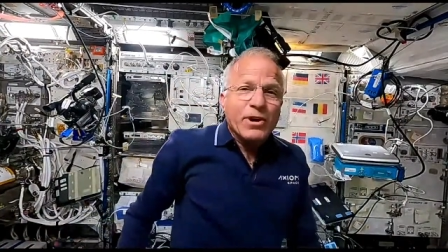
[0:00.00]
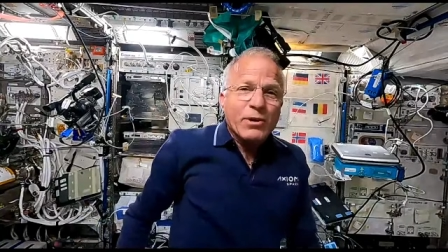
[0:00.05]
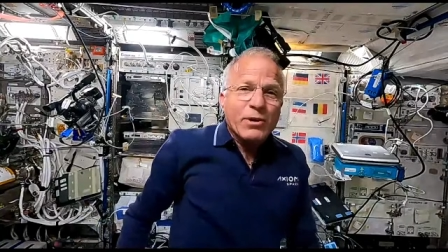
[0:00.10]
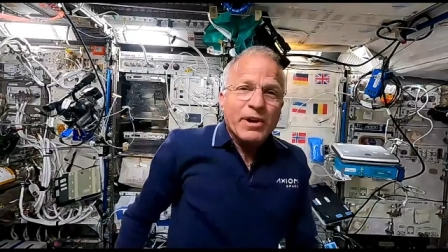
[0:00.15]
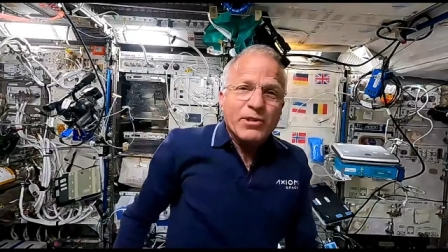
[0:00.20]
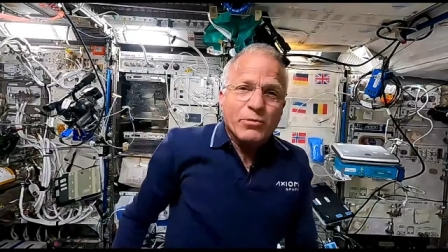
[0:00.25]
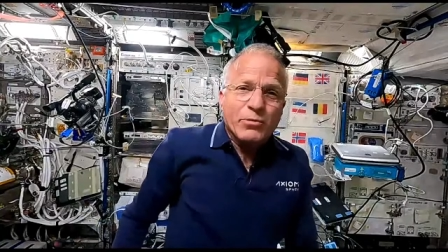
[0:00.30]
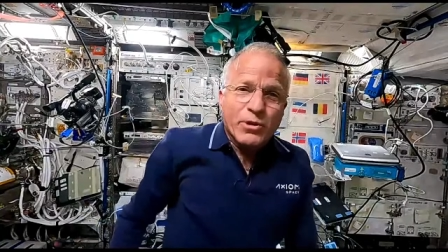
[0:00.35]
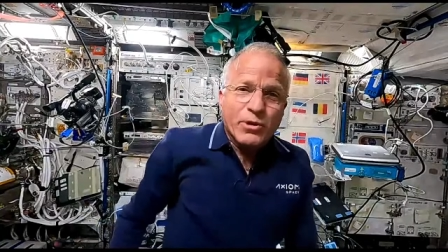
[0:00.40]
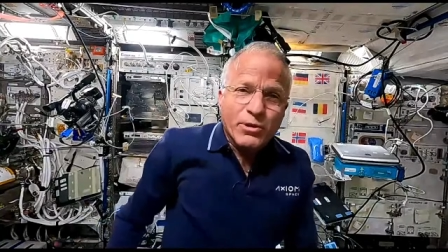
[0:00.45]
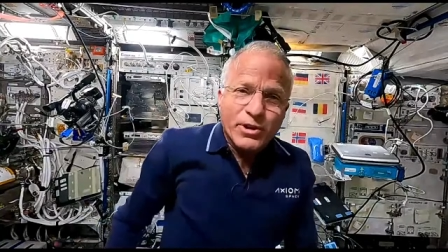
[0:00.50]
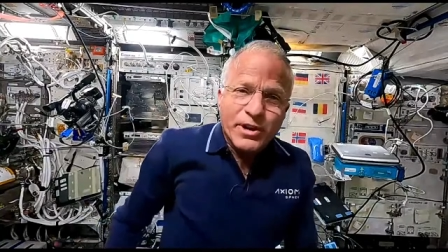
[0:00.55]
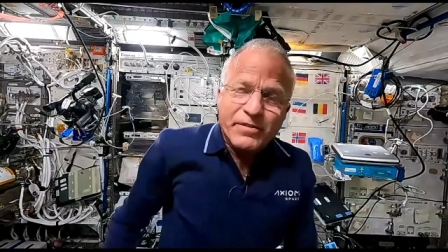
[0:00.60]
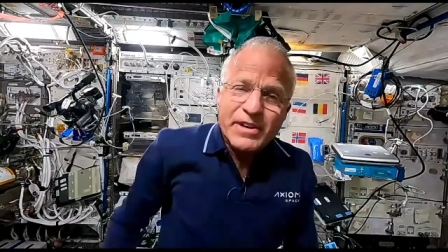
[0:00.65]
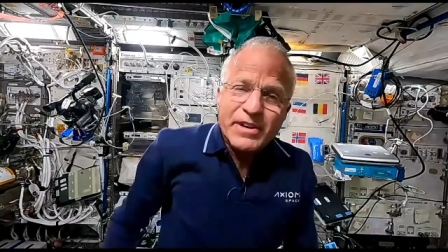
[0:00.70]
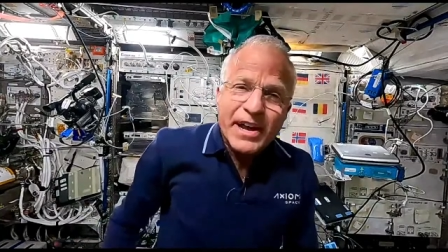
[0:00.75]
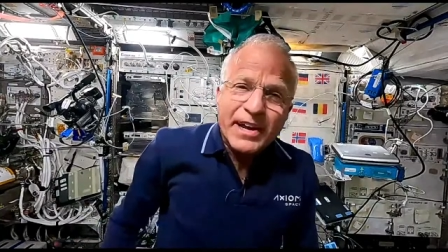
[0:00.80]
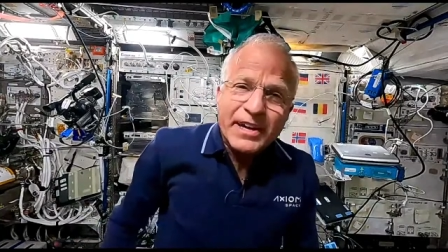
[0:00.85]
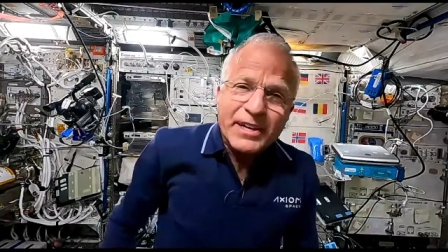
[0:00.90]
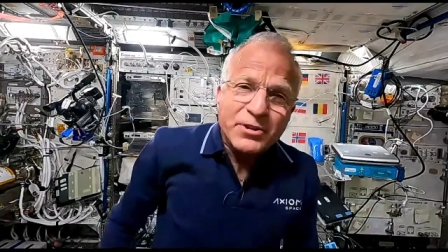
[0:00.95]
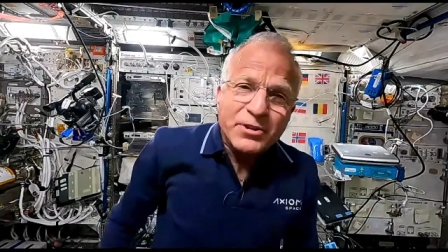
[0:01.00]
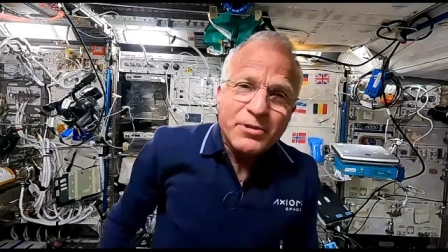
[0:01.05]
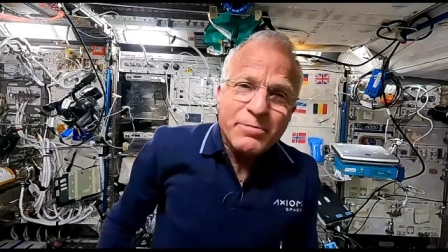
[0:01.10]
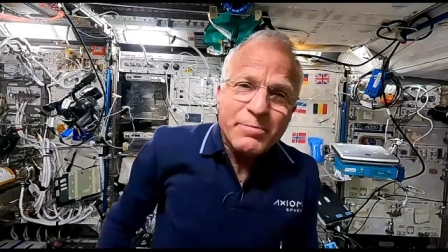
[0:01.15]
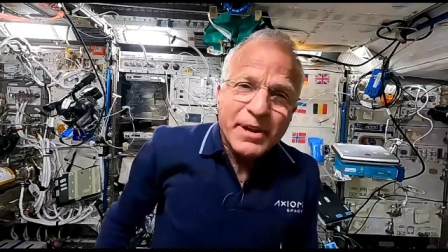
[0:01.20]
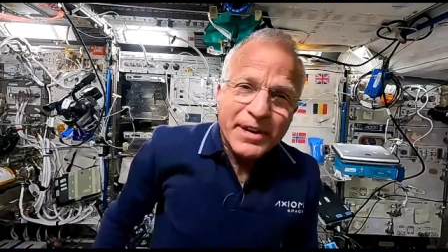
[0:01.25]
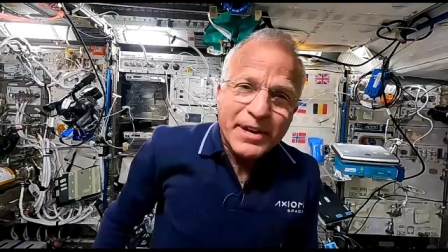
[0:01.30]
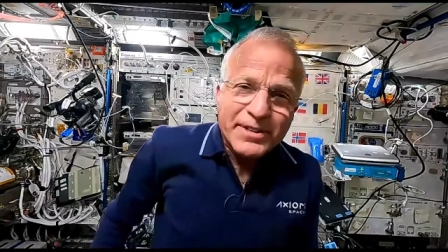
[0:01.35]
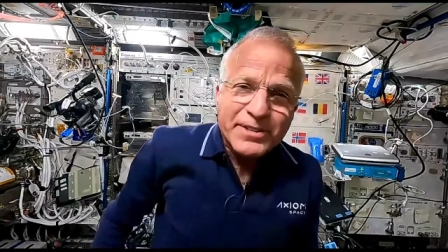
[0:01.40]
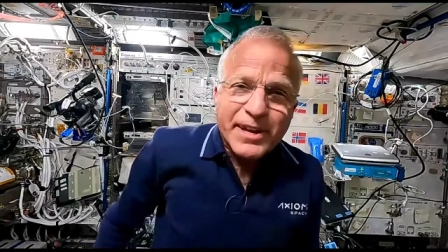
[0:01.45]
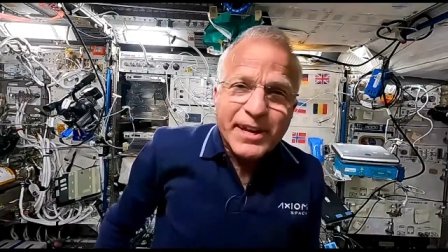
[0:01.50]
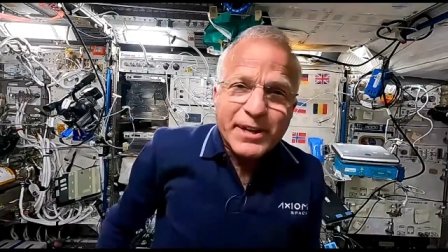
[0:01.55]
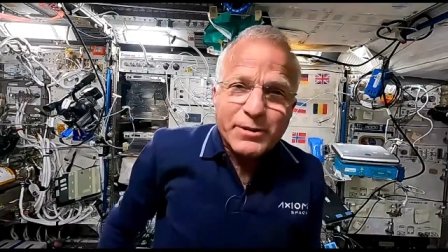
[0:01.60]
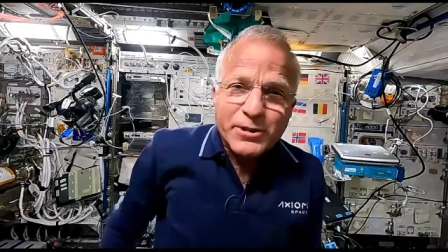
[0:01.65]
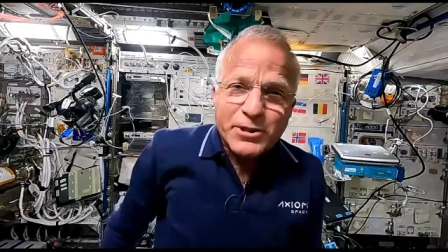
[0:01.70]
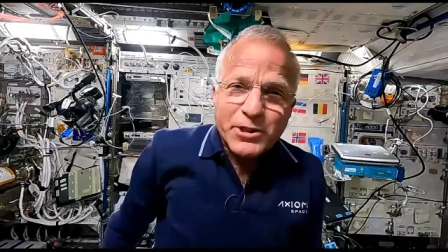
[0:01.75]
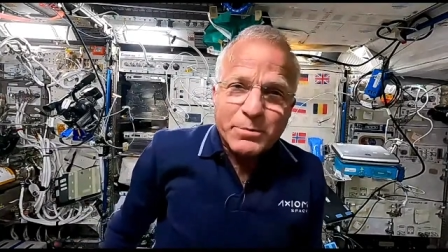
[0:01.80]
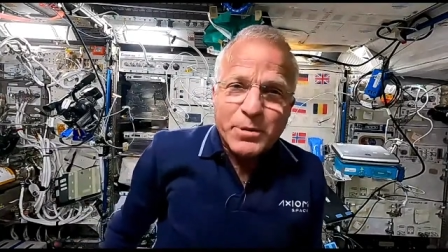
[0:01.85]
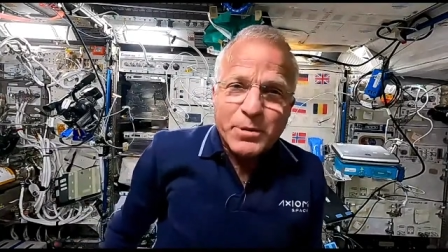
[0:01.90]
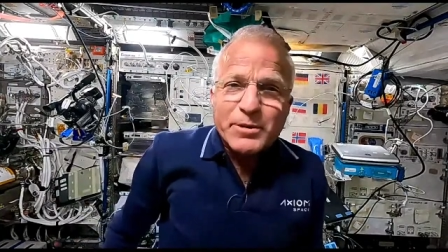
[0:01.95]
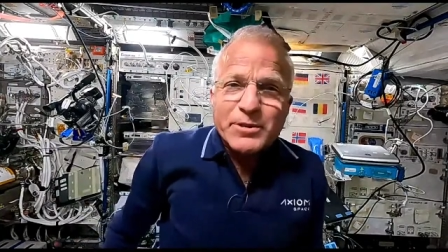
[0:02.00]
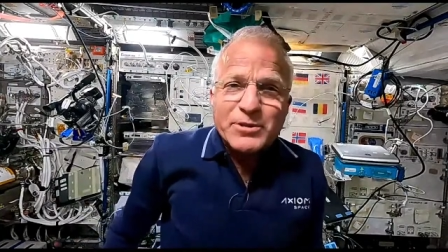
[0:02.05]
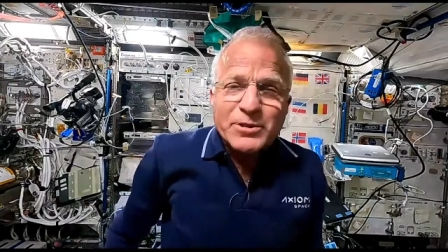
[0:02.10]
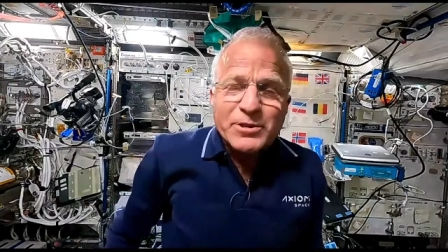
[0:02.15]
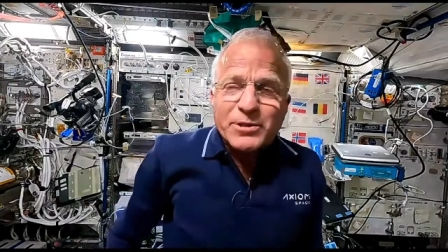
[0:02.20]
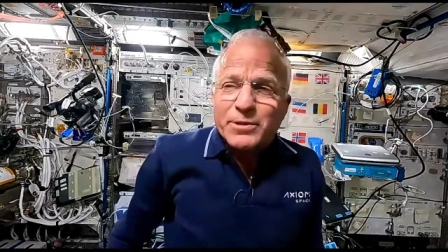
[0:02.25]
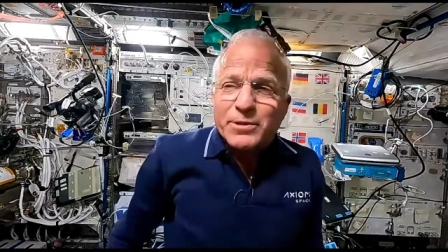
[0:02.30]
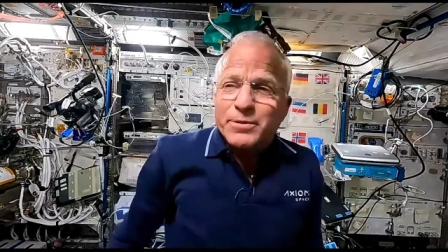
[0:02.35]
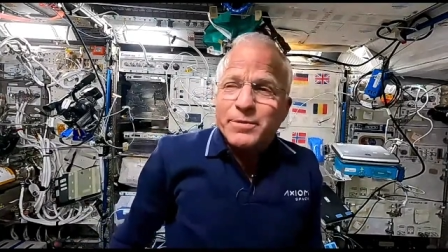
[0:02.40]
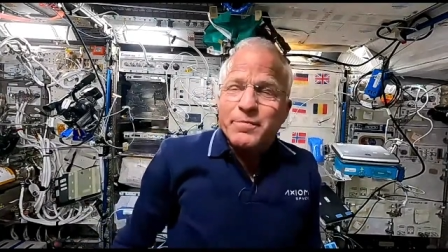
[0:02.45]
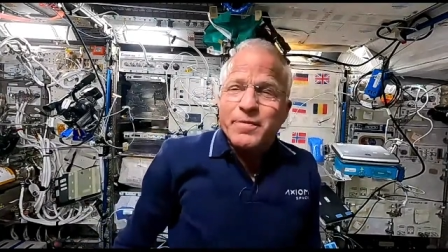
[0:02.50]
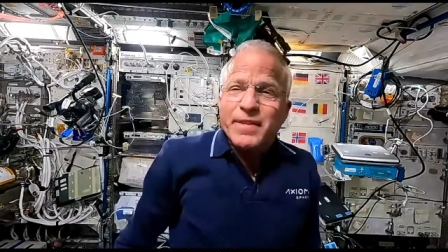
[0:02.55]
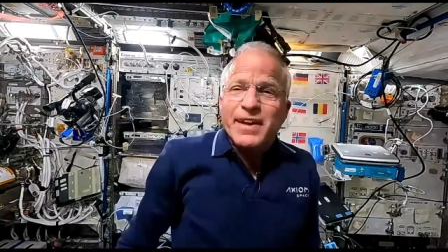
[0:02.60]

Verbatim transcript: around the world every 92 minutes like you're supposed to,